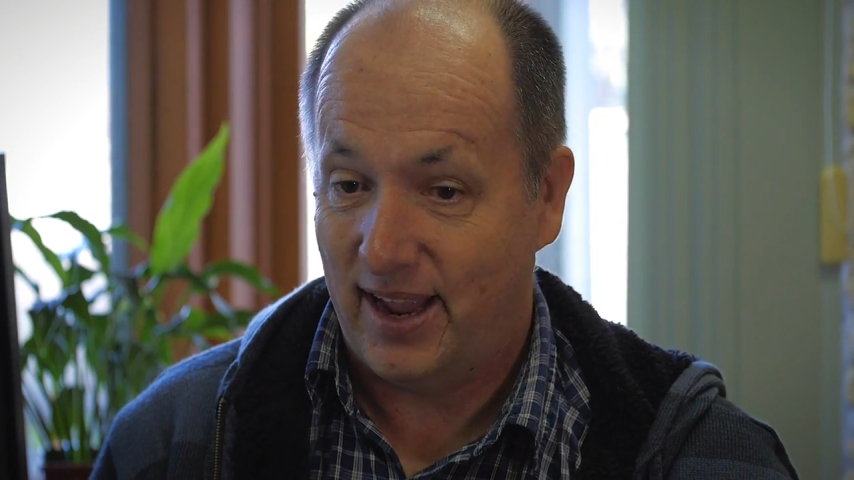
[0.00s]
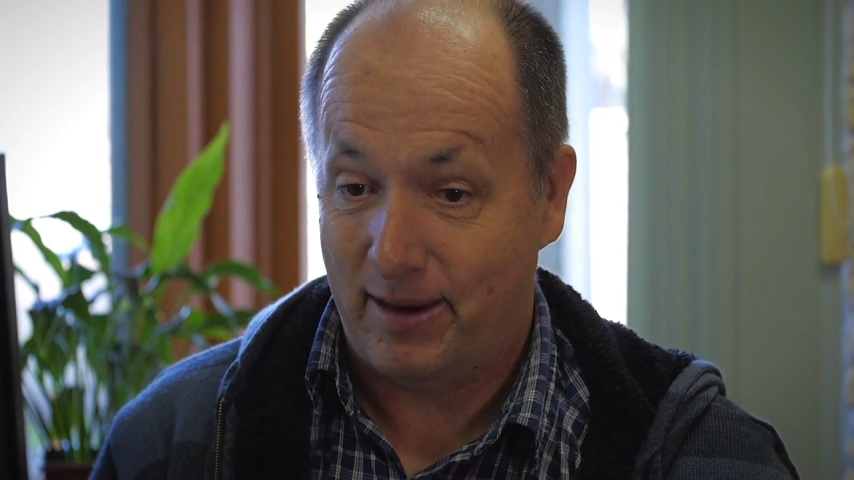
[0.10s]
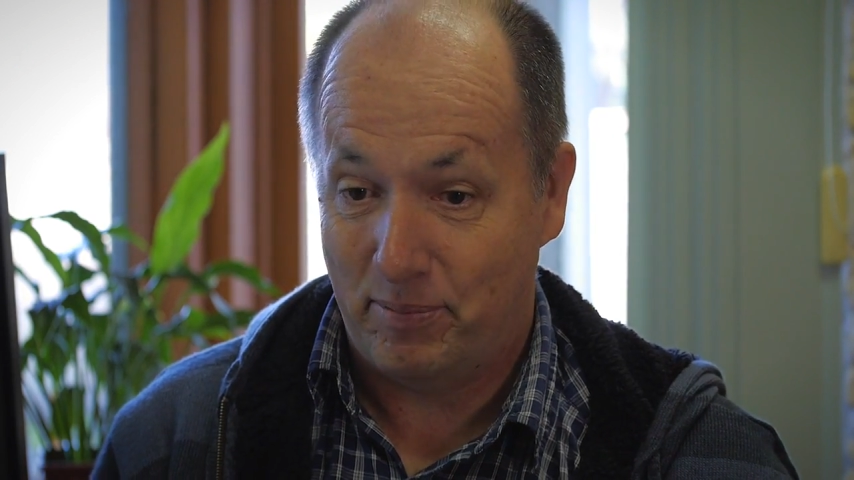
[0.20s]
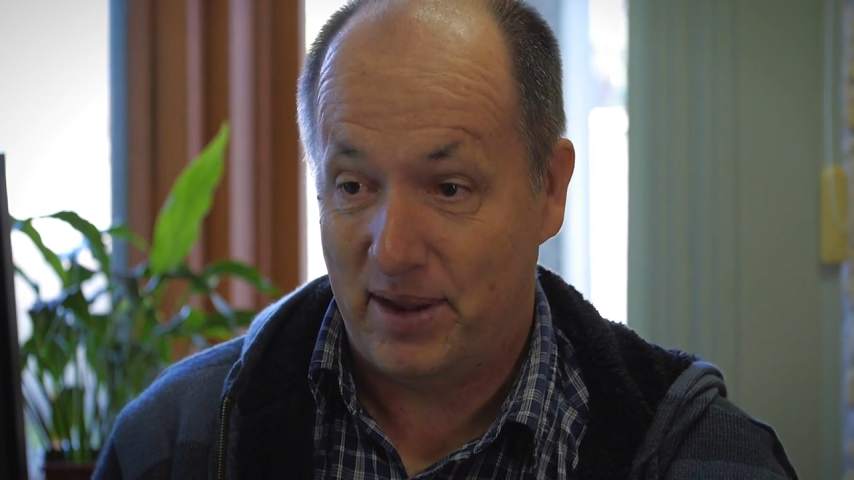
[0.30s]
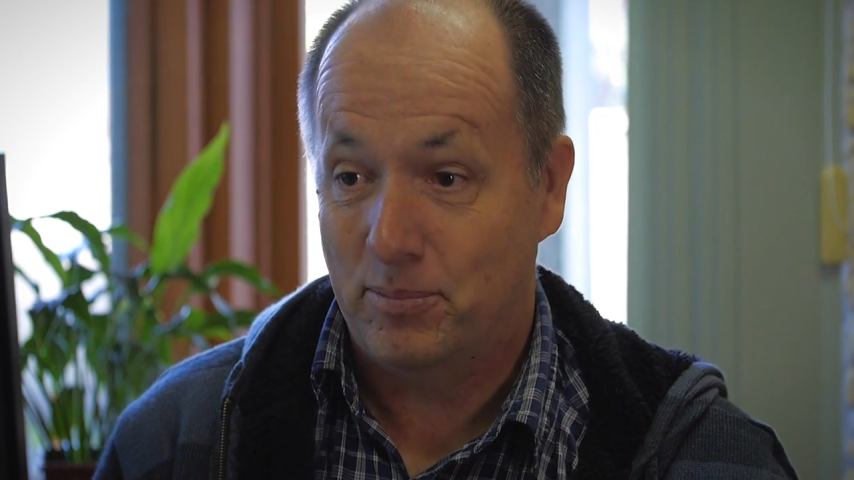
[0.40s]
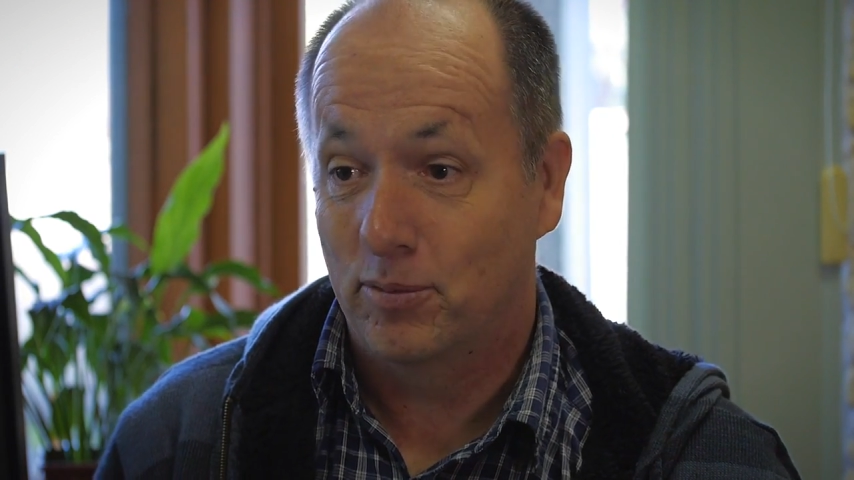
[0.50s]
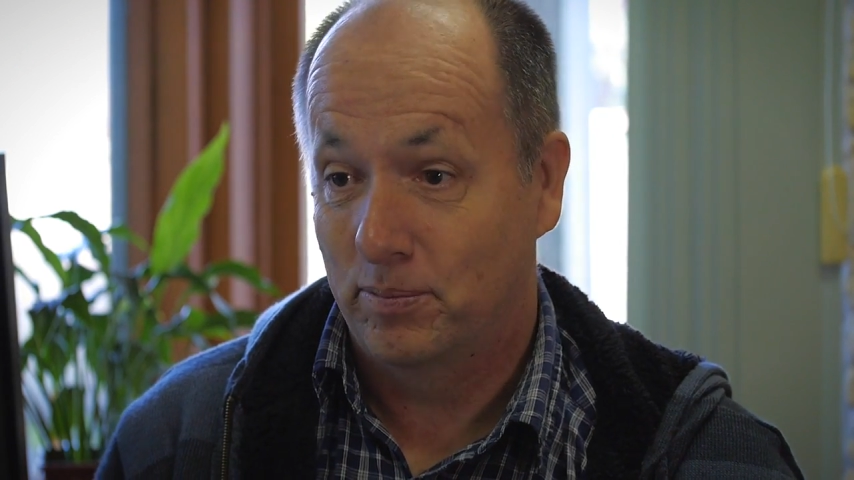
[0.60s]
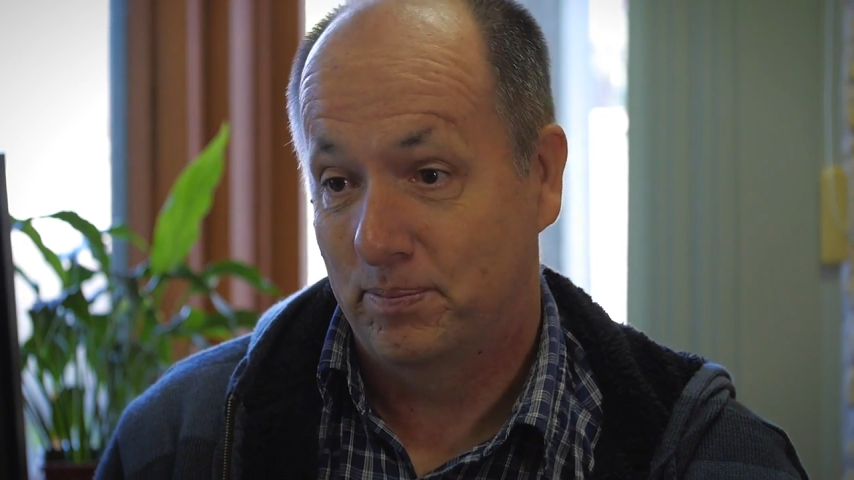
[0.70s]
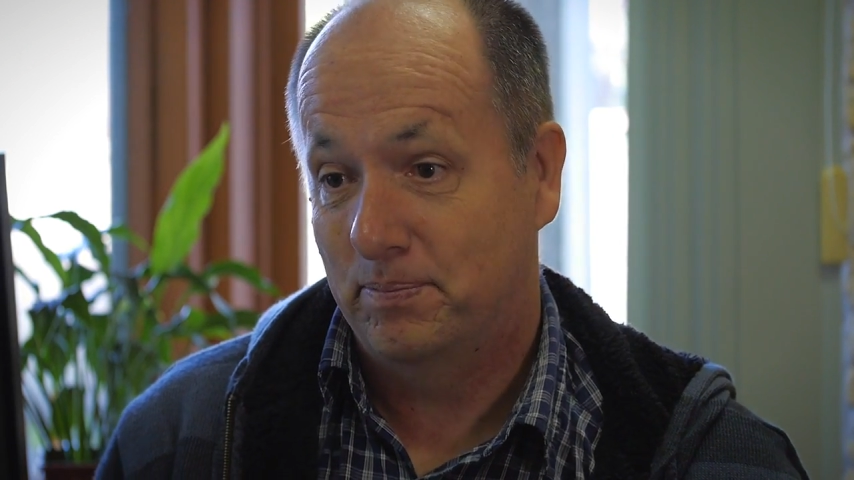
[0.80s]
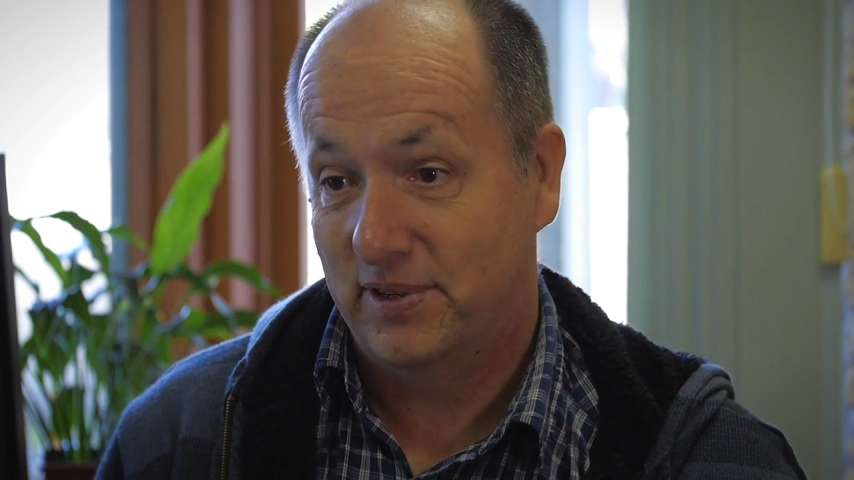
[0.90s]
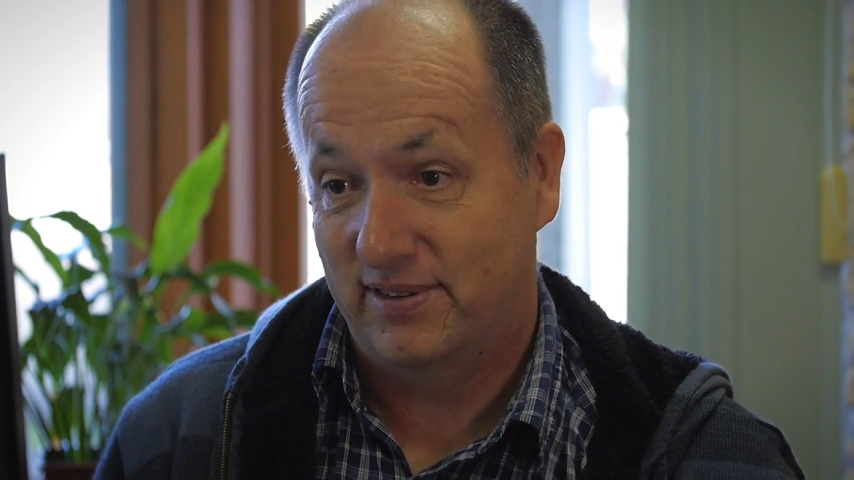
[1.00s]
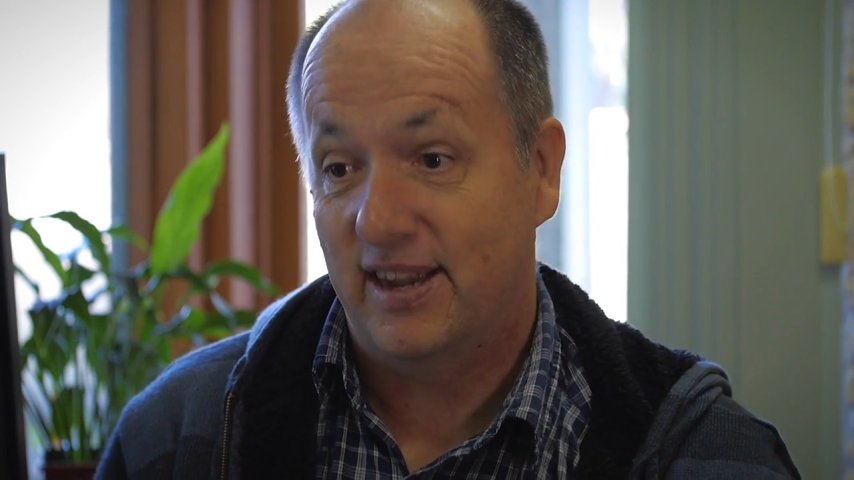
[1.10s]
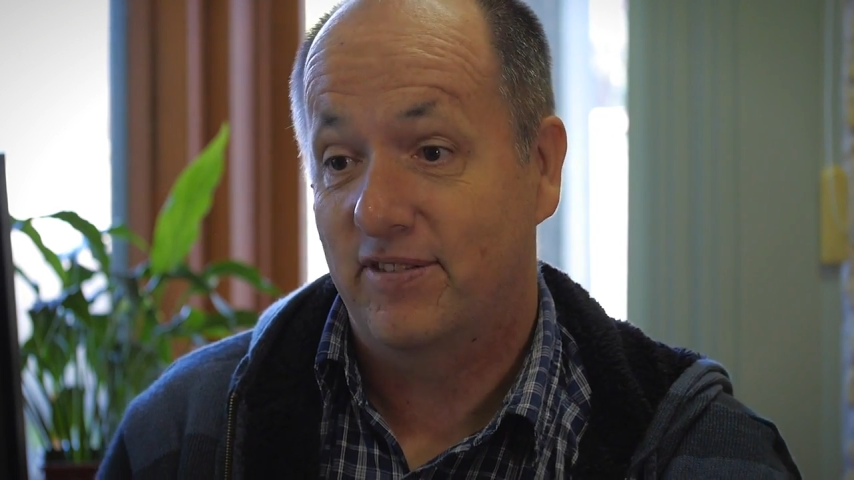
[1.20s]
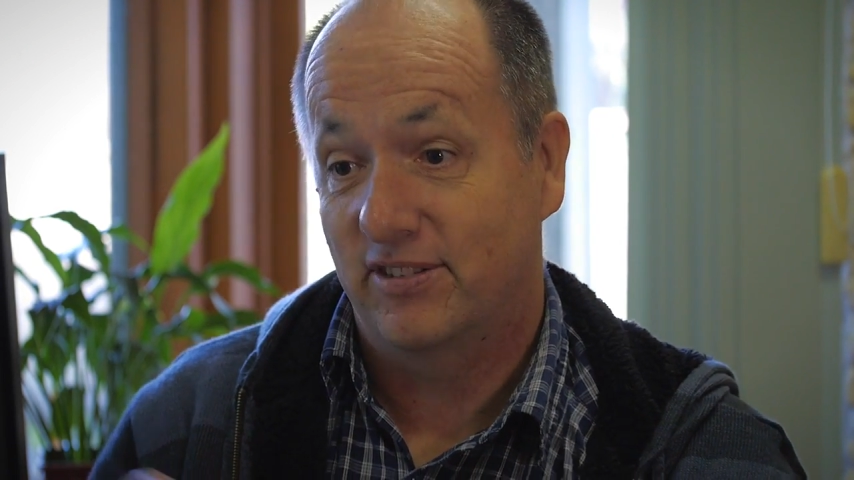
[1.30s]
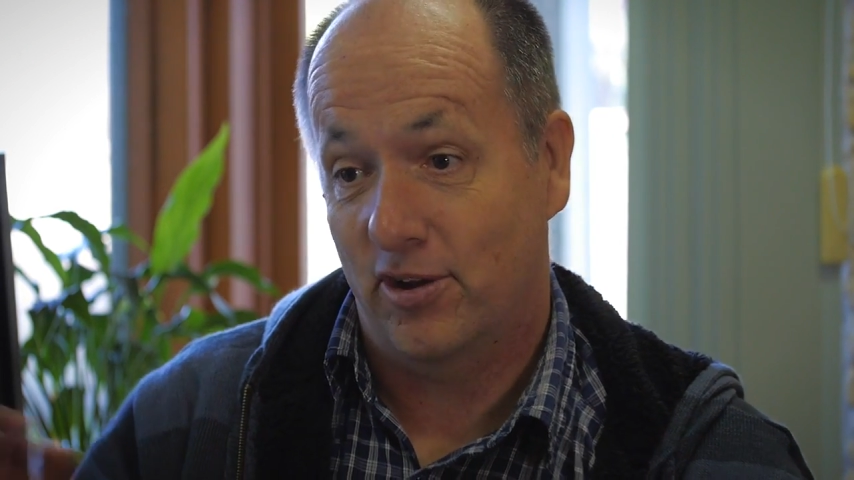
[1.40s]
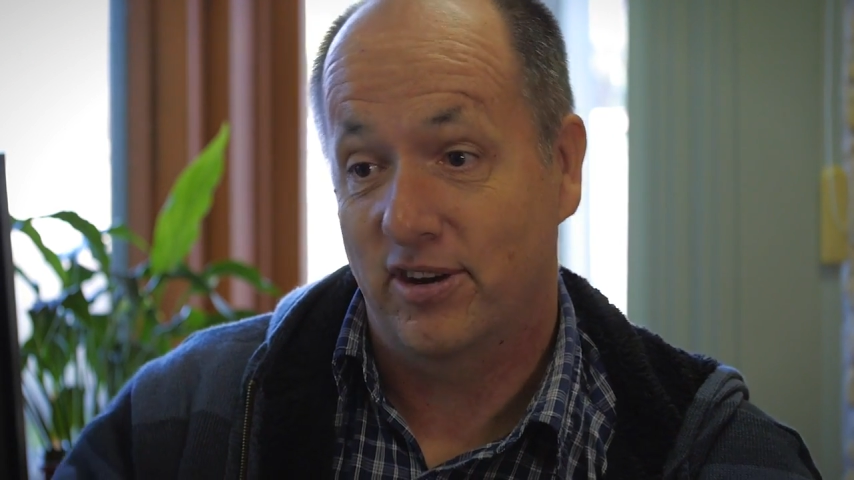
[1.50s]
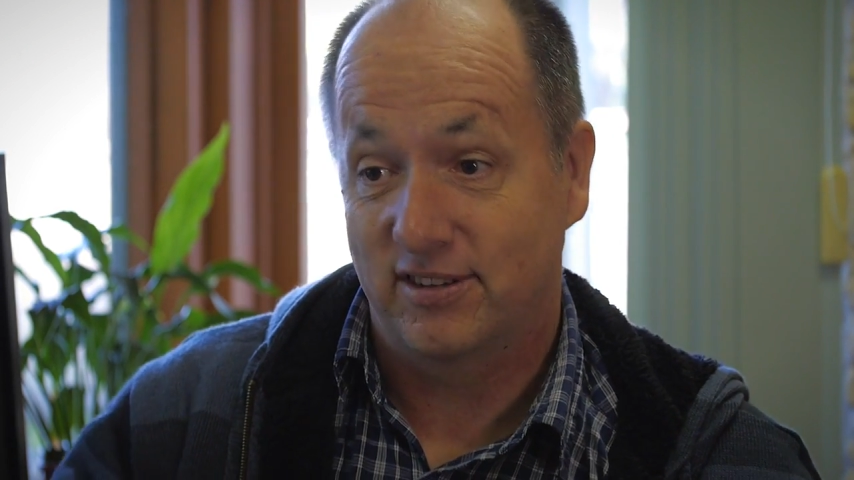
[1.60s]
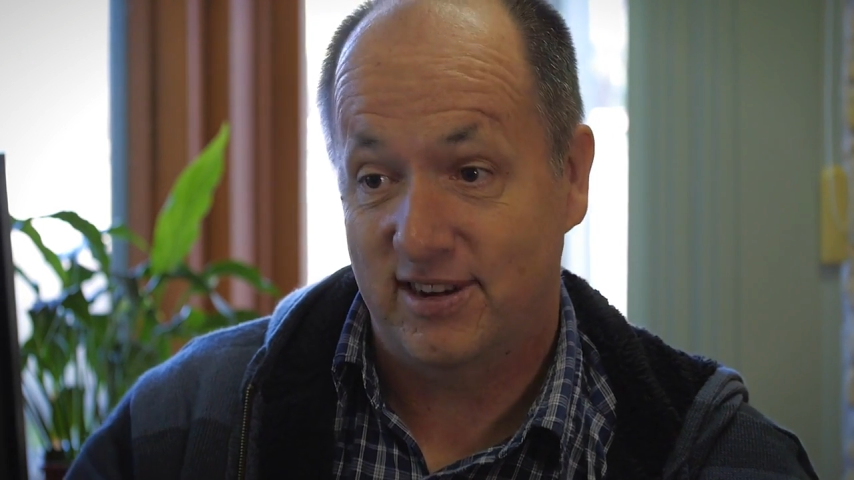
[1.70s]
And people perceive as God